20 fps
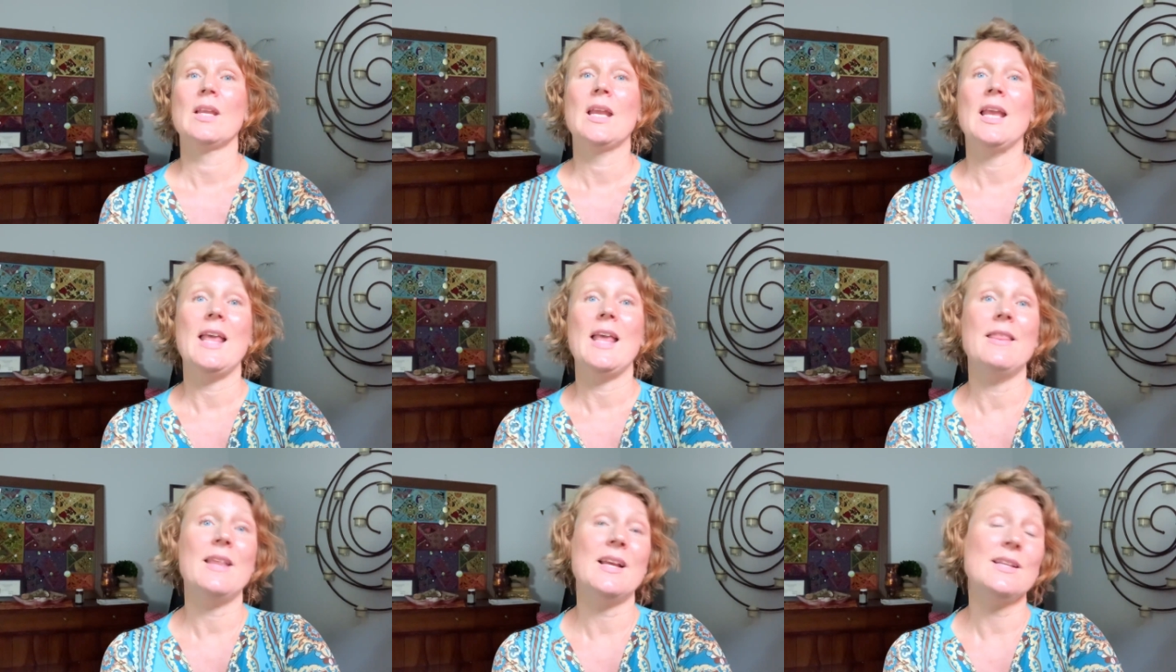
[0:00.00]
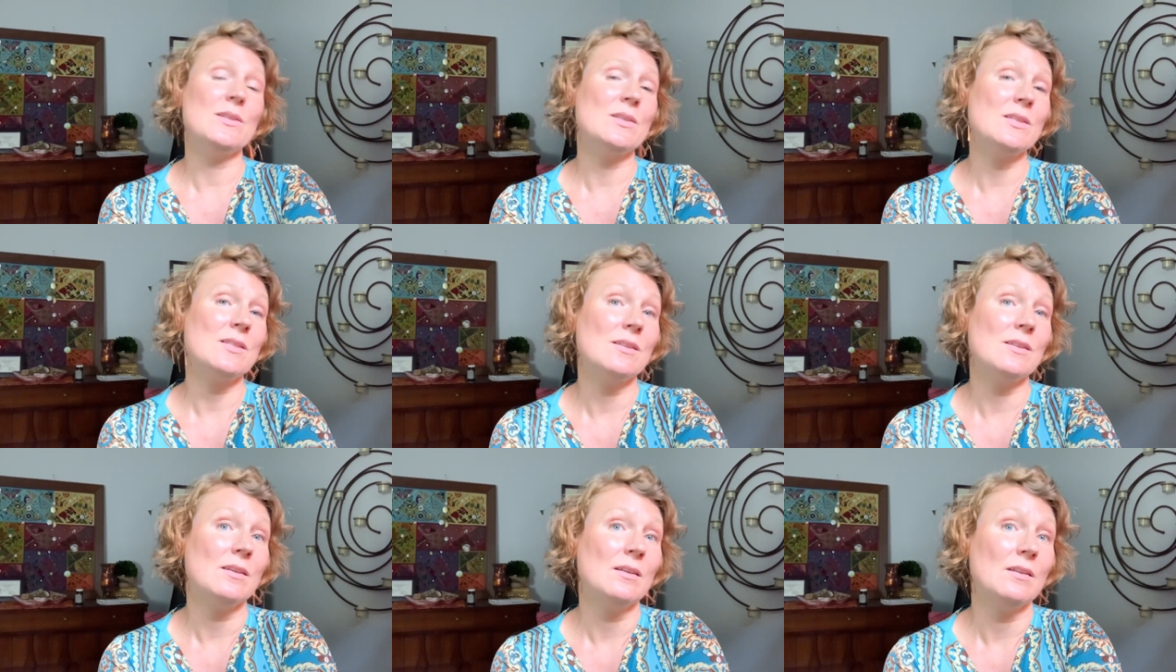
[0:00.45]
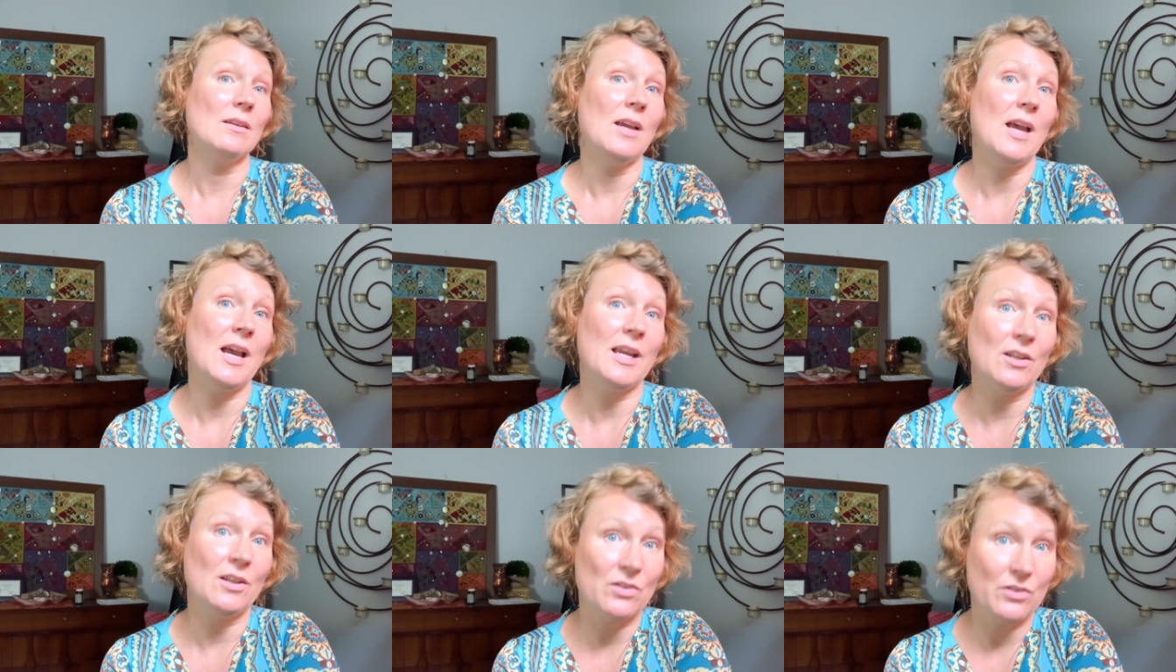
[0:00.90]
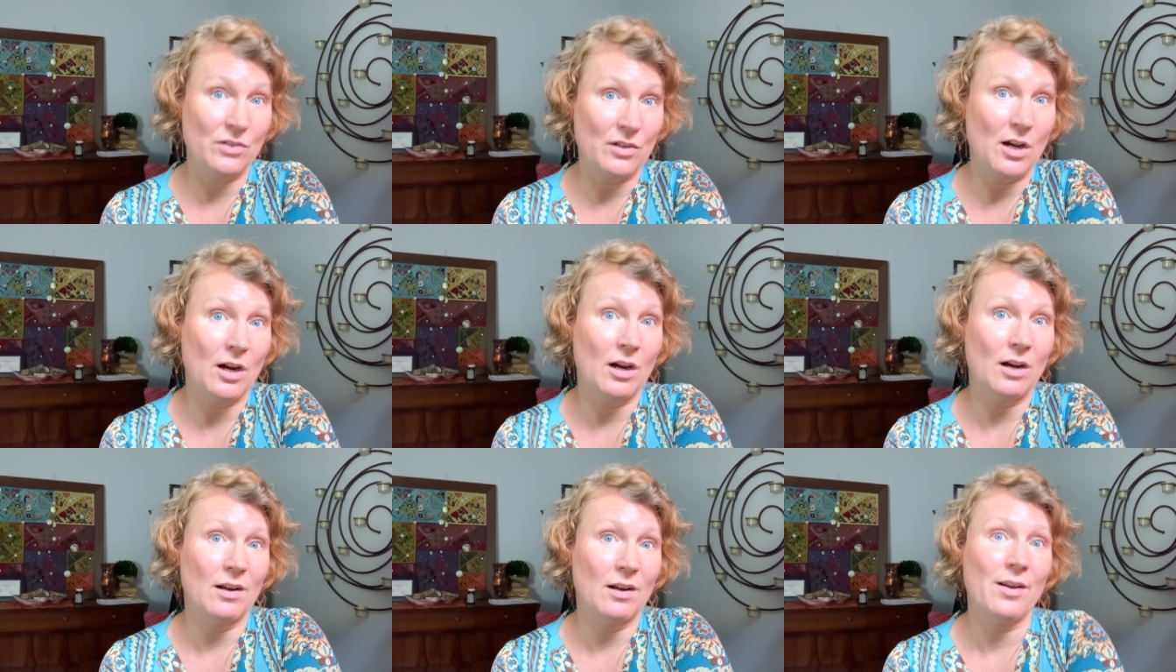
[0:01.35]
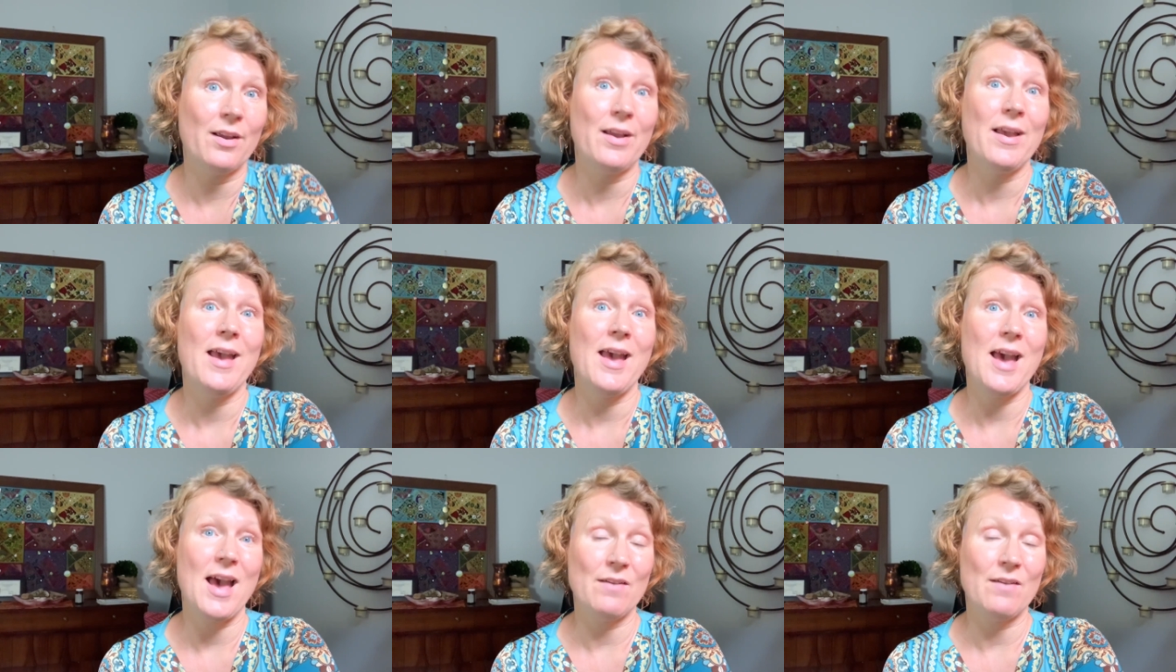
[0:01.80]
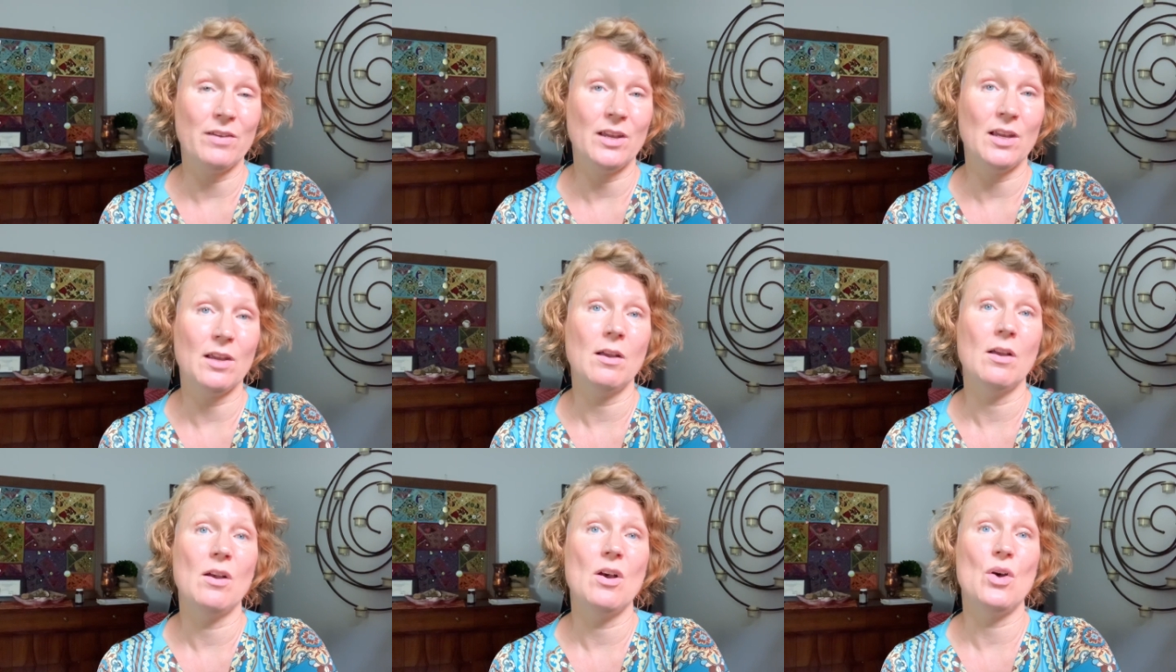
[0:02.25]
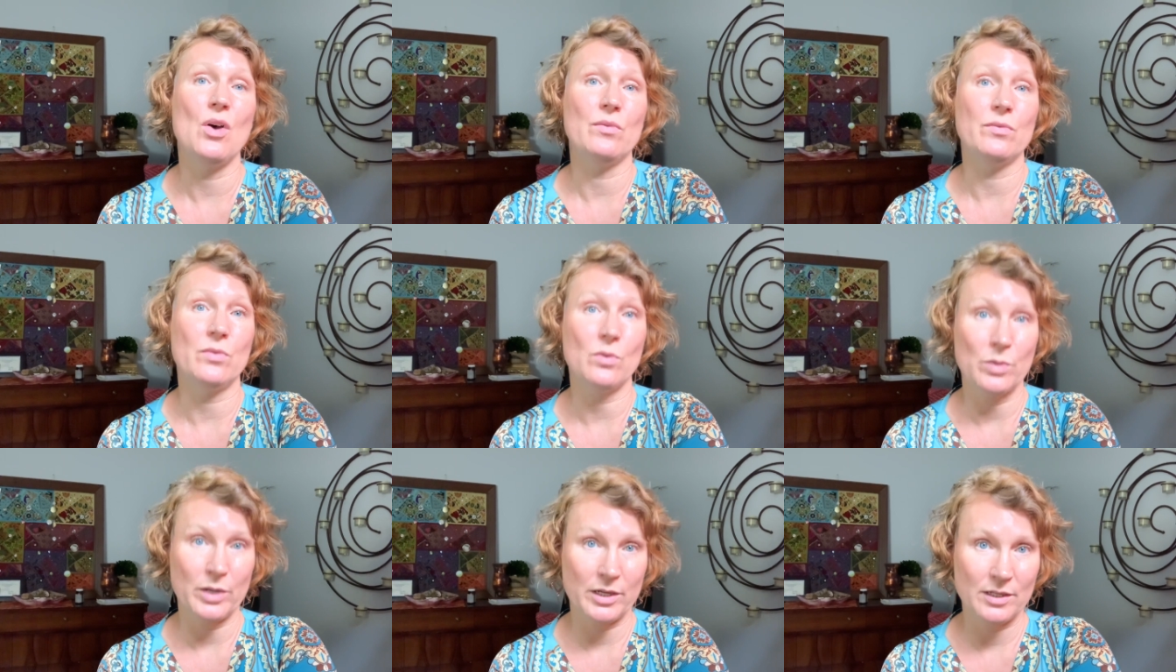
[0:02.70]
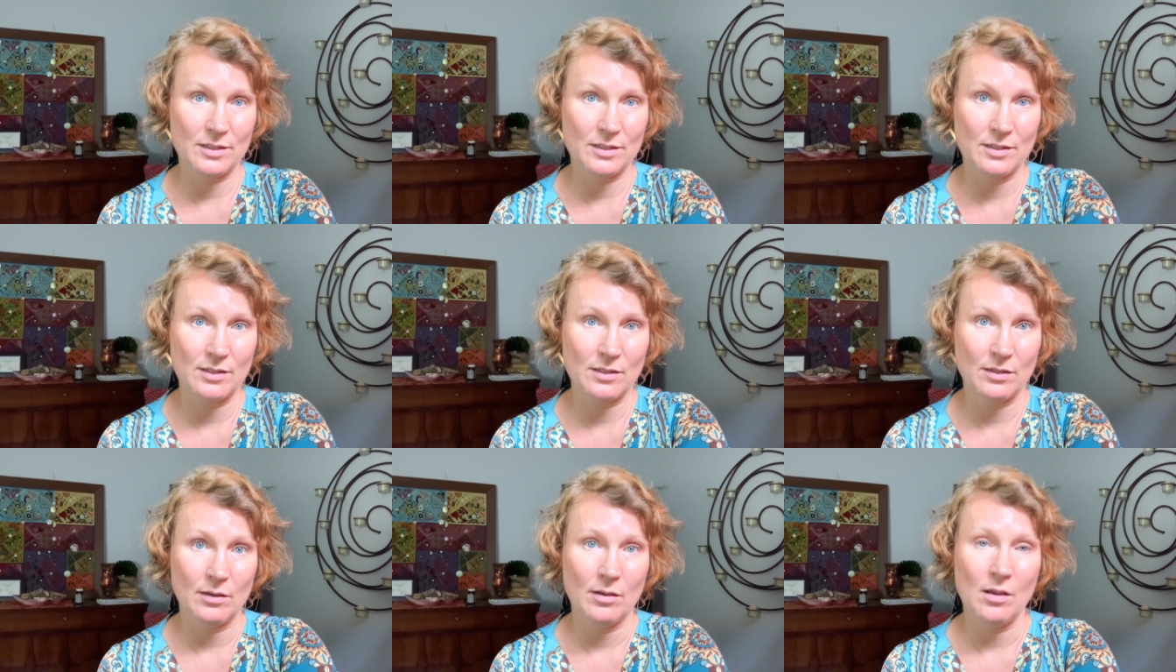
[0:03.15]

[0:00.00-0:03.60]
And that's how you start having a voice.